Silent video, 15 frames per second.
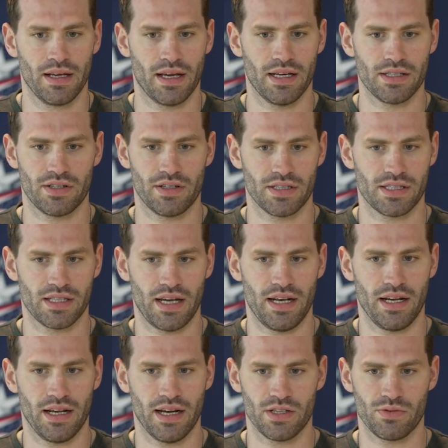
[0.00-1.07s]
Guys are
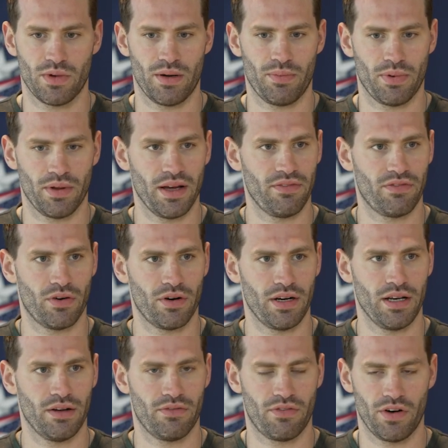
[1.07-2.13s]
excited. Guys want to play
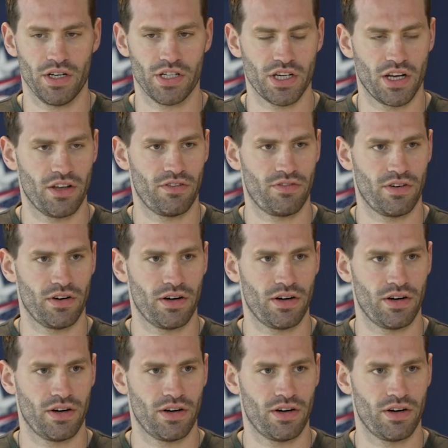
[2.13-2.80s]
for each other,